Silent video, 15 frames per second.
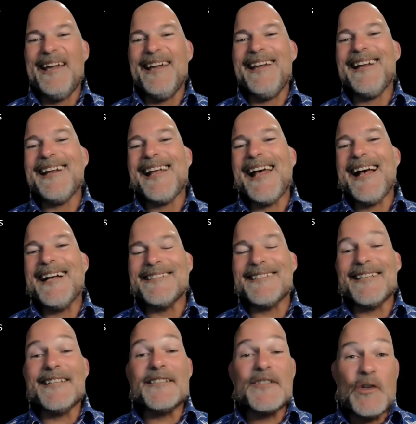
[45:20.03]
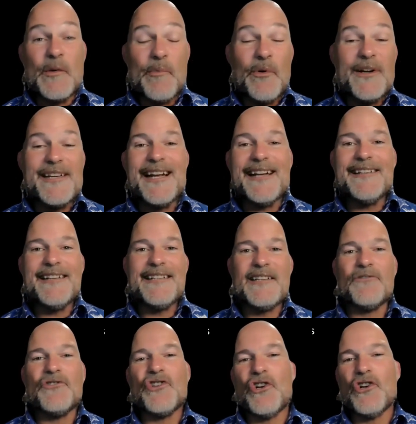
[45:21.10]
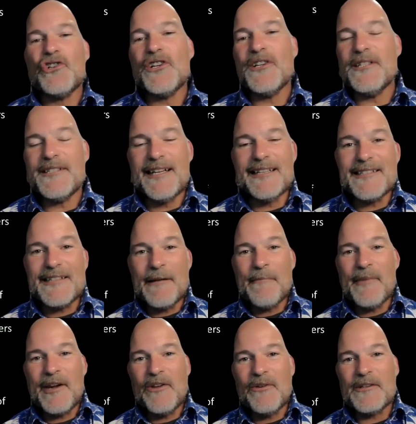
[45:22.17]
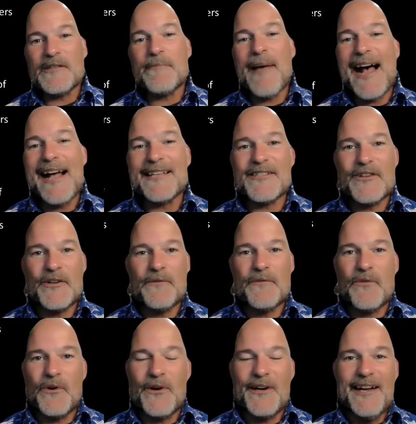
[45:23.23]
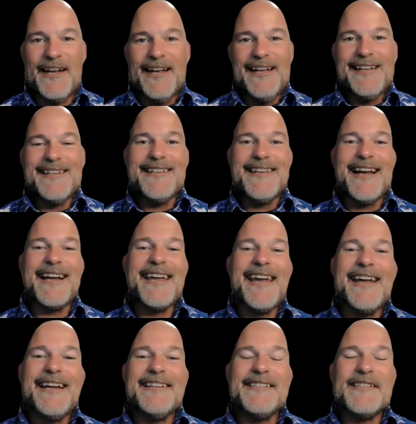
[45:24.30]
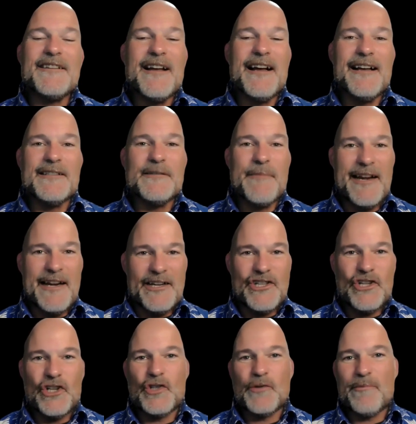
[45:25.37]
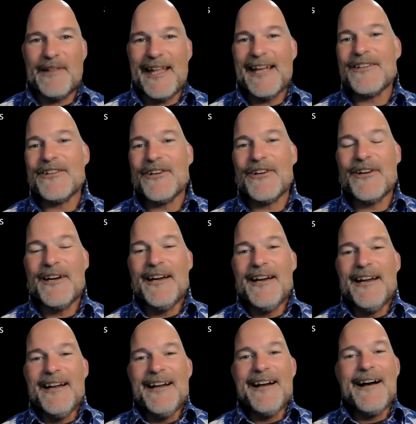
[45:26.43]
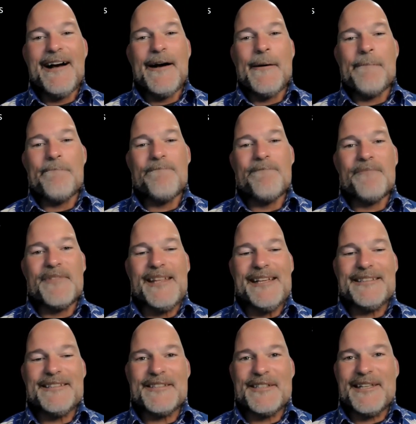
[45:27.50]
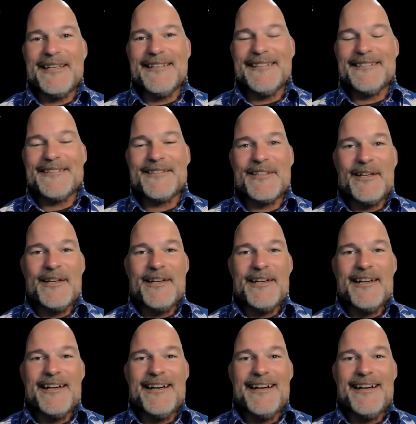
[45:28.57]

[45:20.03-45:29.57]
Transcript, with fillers: For me, as a superintendent of churches, as somebody who has pastored for decades, uh, has been a church planter, um, this is